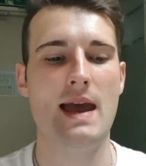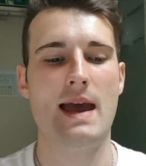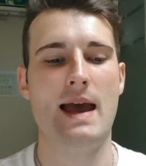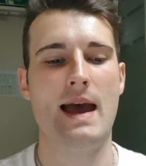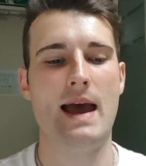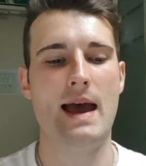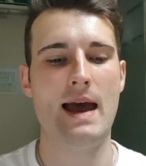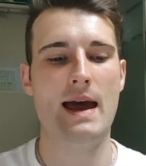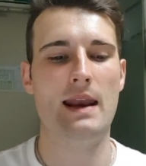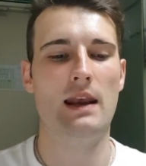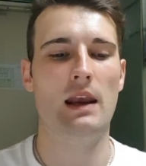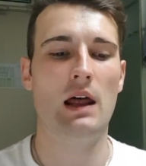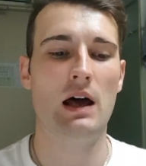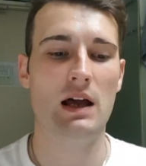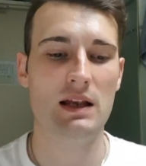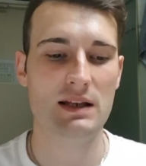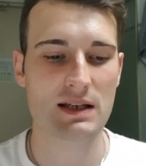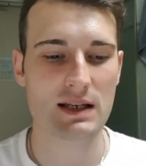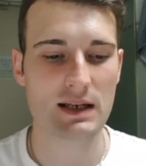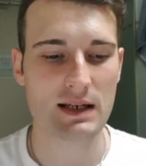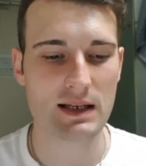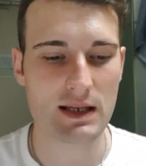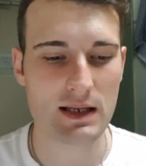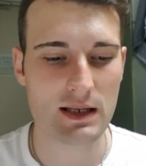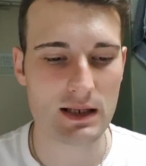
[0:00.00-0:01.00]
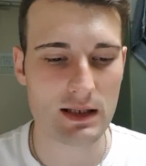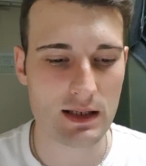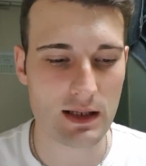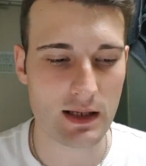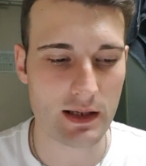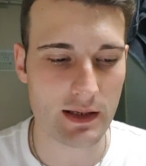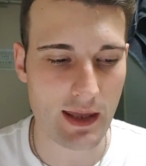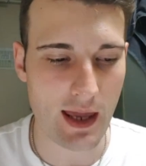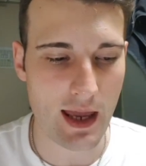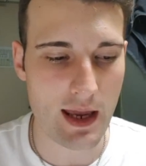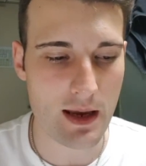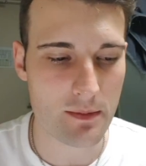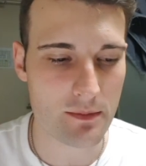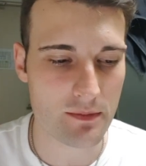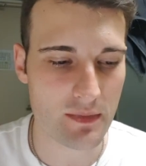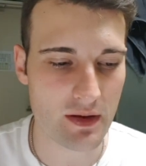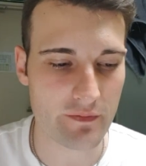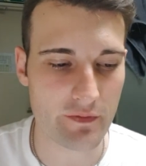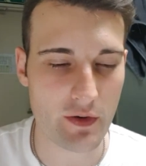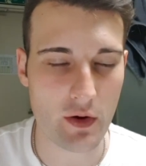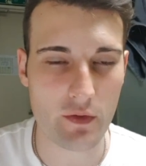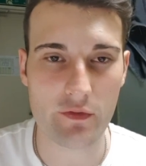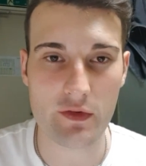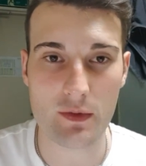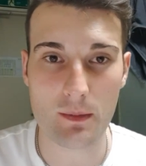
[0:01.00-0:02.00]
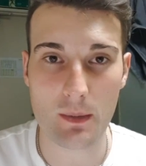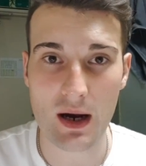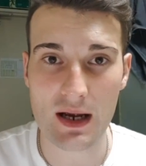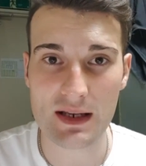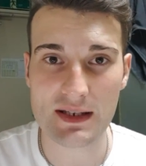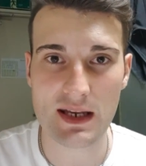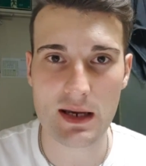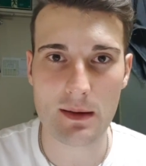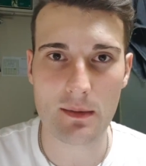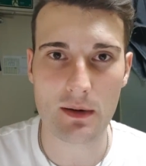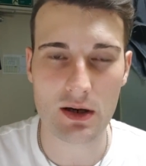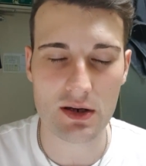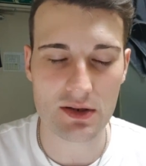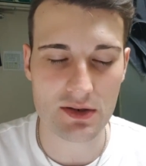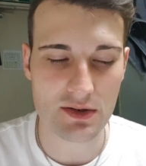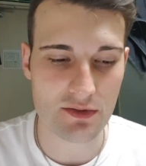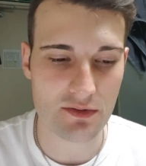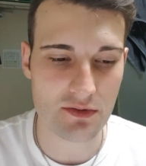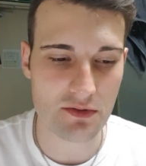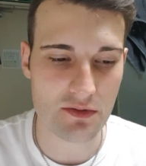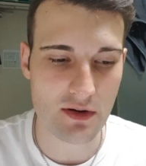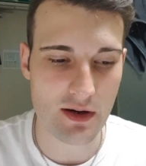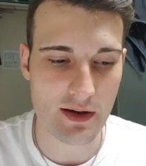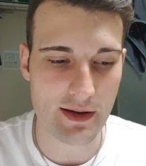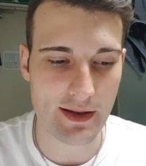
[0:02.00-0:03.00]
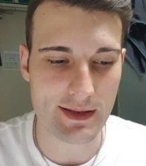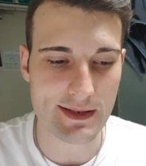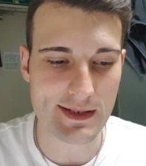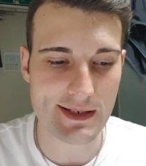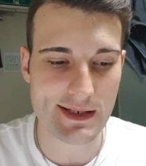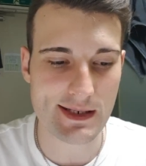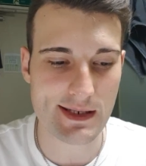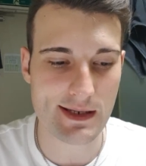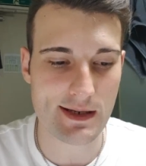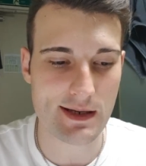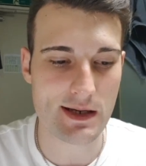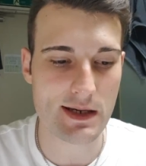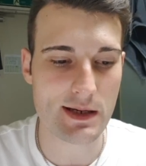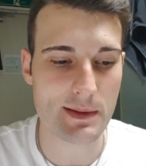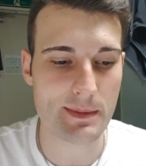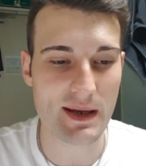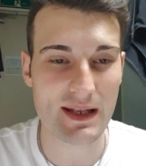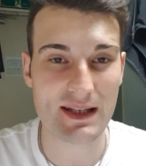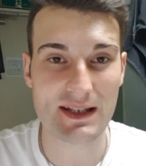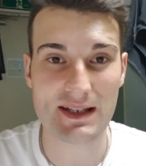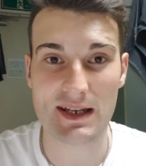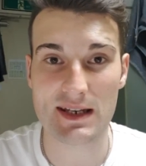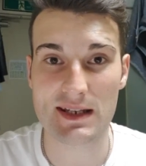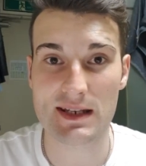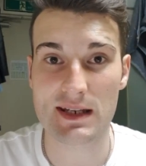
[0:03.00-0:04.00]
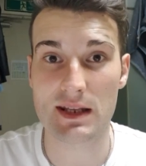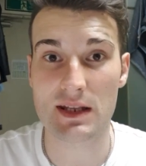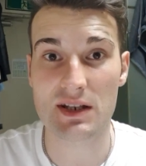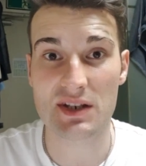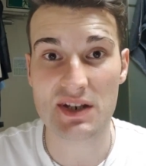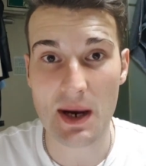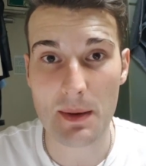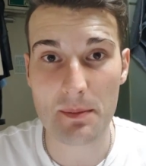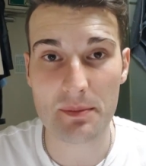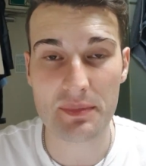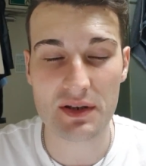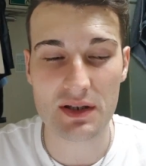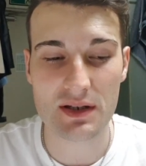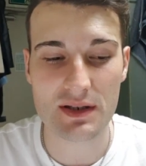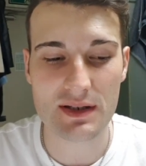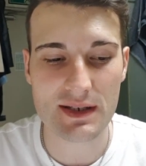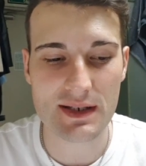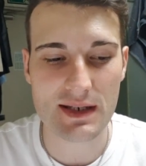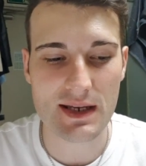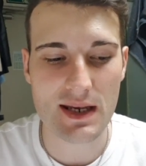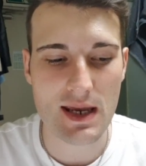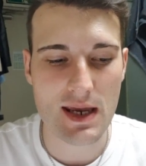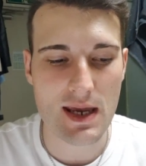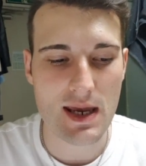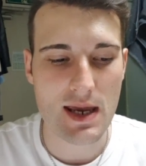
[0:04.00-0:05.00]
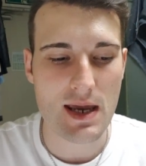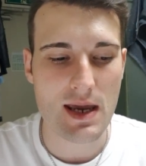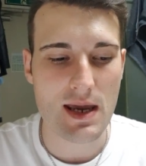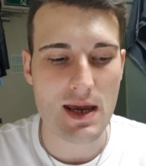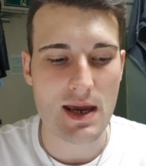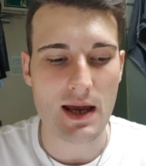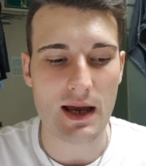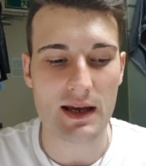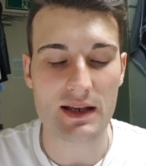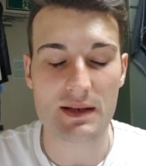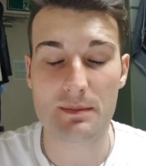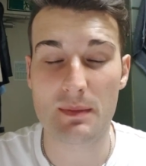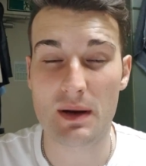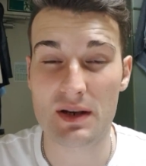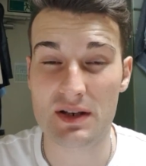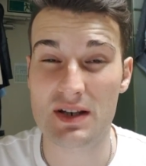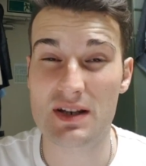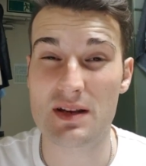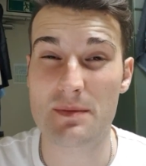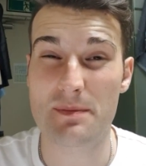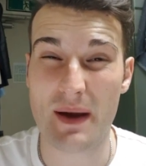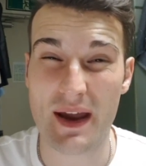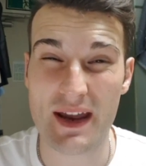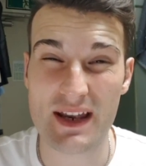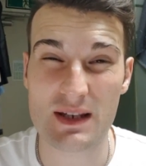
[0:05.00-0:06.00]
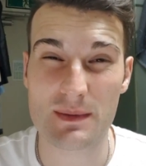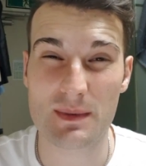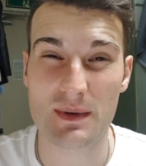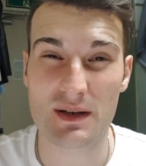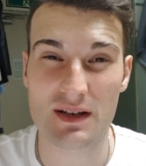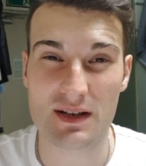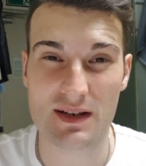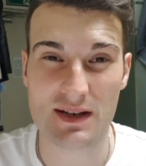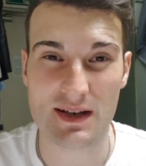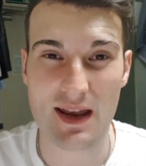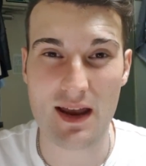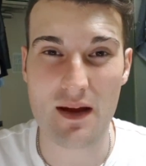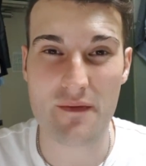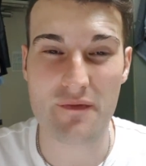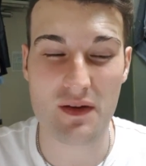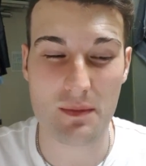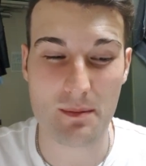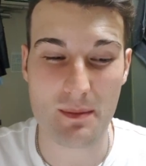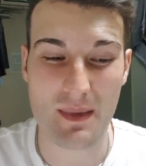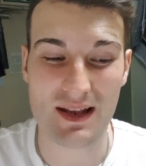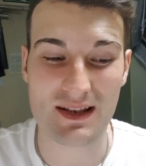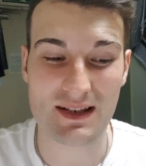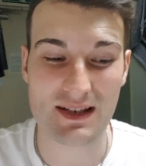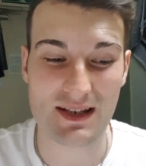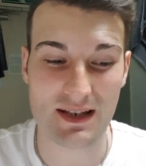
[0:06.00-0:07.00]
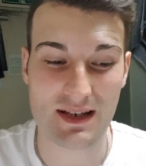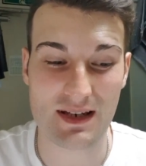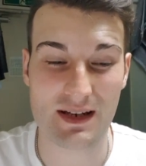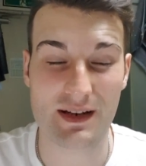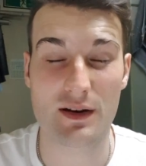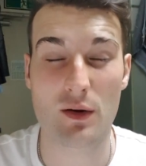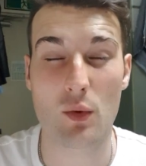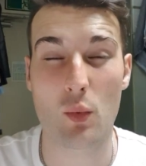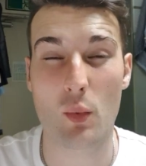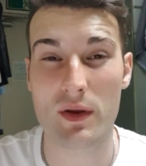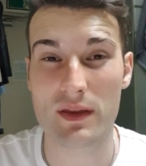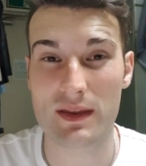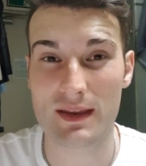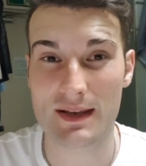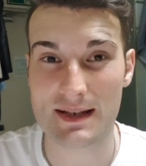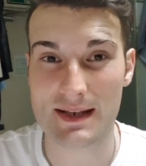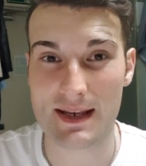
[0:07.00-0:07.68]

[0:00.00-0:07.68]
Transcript: And lastly, a game involving my team, Arsenal, against Man City, the champions. As much as it pains me to say, I think Man City are going to win this